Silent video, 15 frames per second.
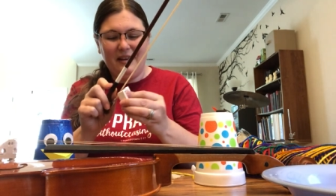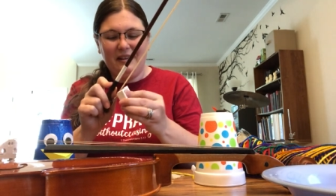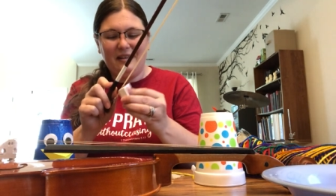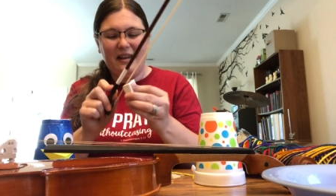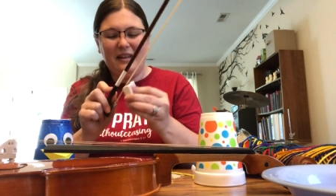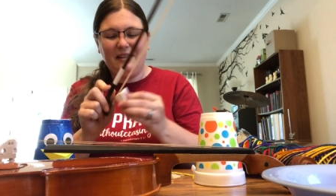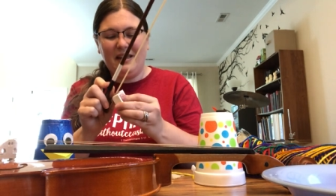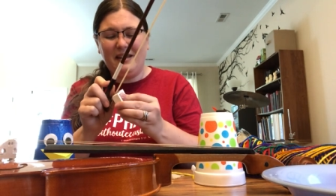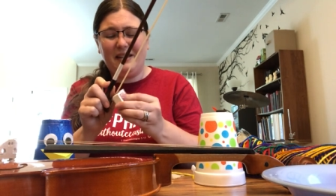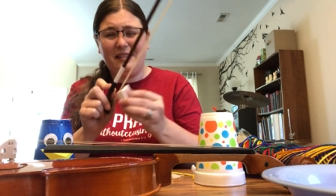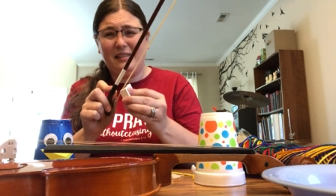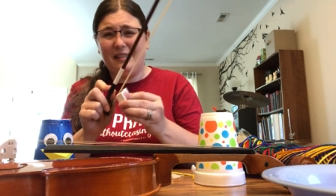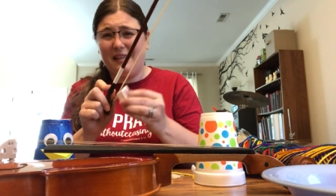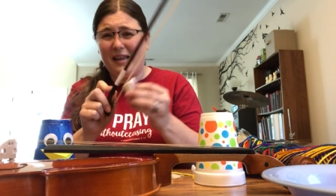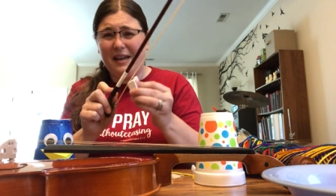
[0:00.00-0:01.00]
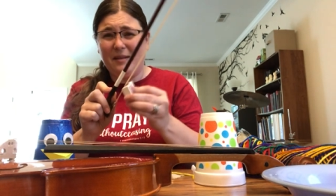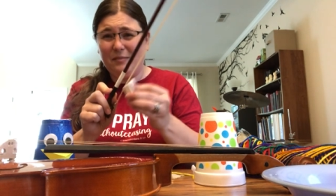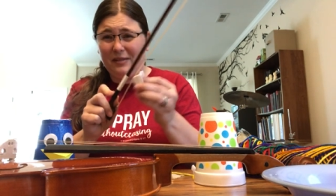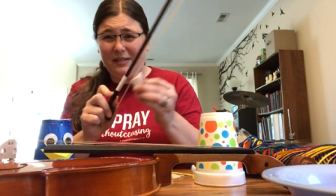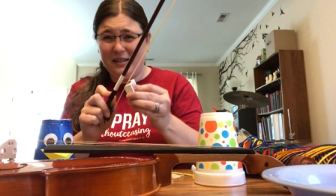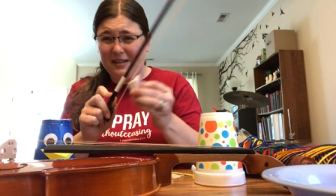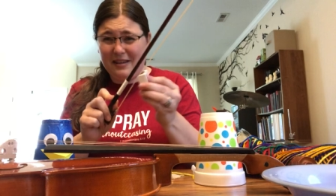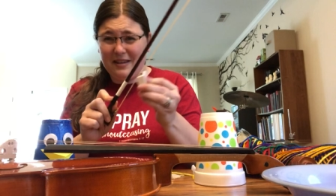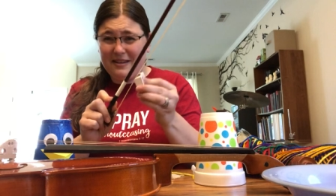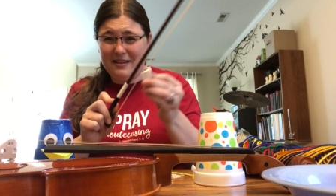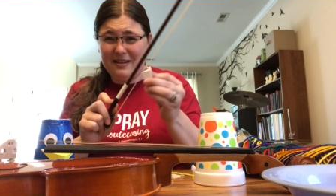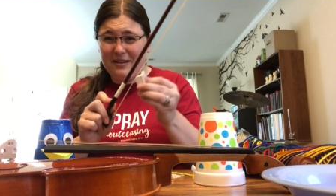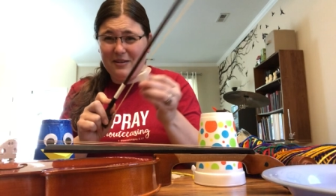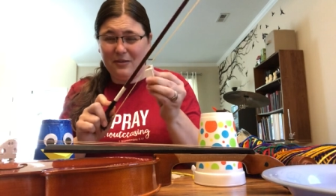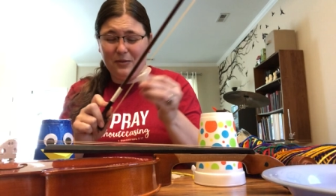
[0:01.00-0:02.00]
Not like slime
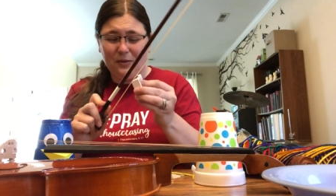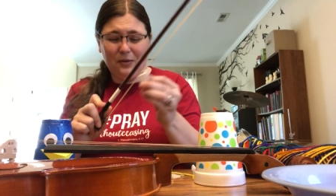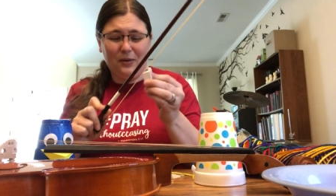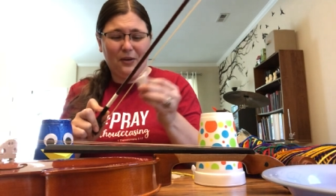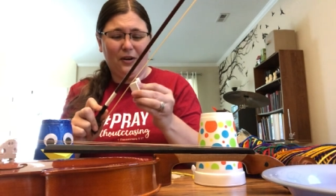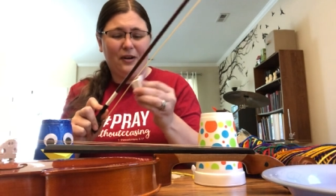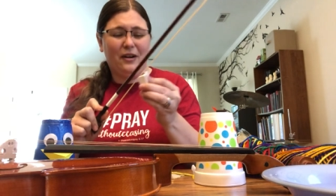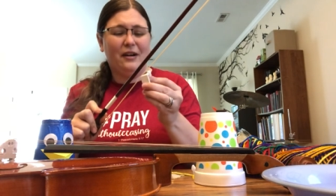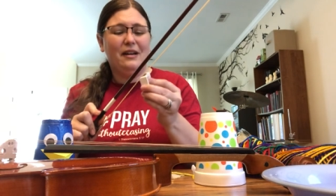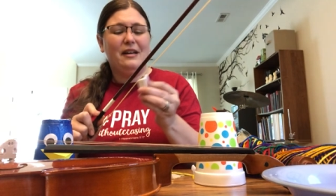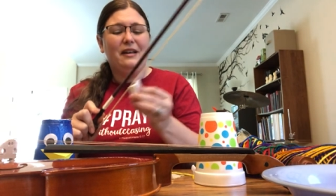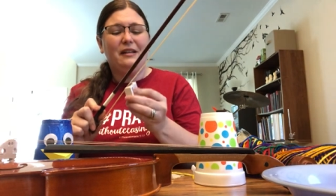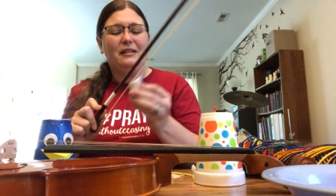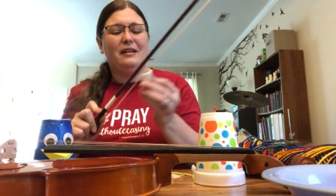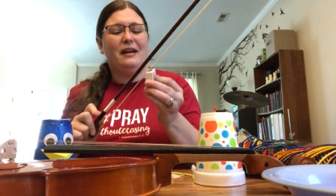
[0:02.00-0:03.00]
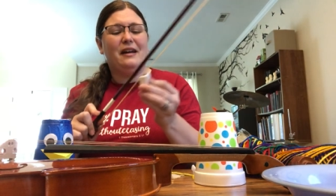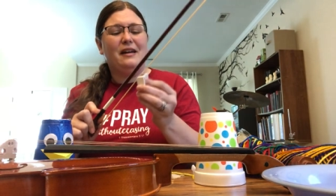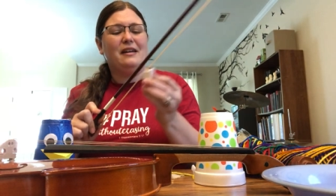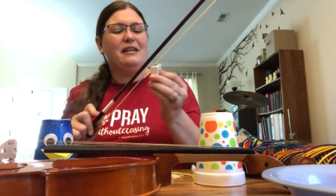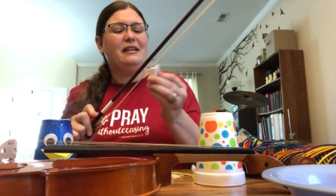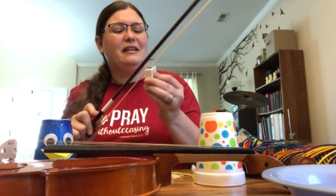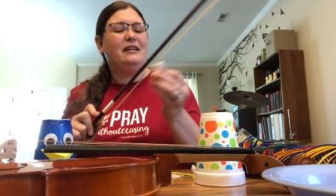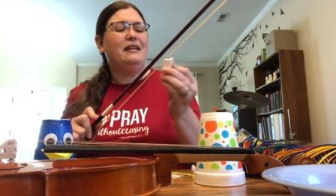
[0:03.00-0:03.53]
sticky or like